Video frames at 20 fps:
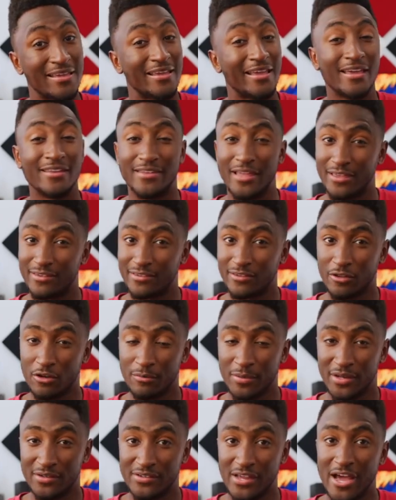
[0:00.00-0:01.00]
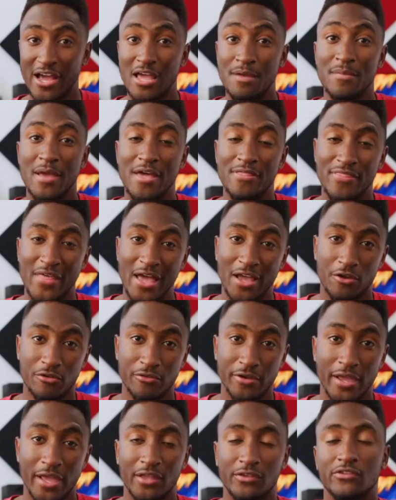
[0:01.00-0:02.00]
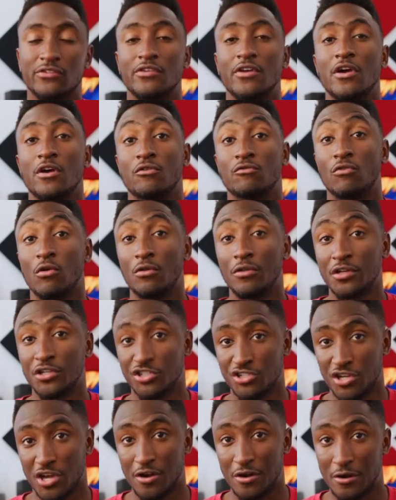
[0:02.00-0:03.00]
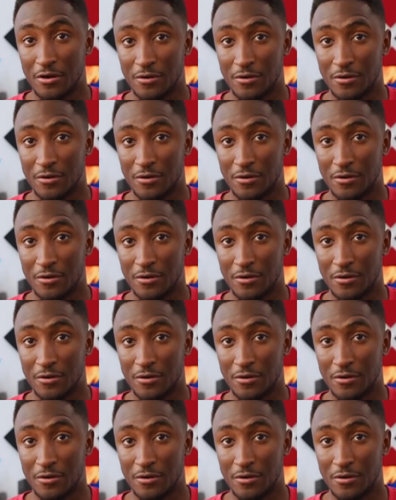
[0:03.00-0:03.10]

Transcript: it takes a little bit of time, and that creates rolling shutter.